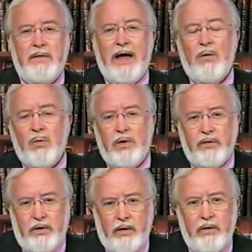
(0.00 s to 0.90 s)
that
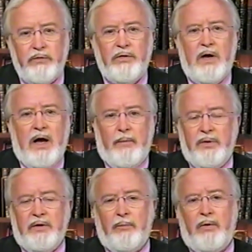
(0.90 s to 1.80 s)
word curse up
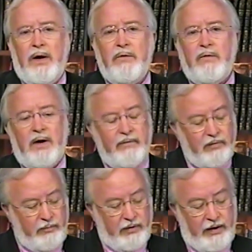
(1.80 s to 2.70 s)
in the Brown Driver
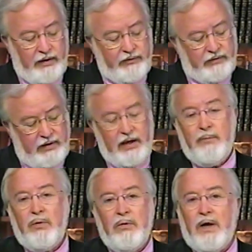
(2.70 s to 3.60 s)
Briggs
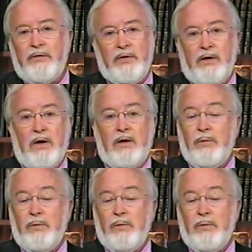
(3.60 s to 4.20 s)
Hebrew lexicon,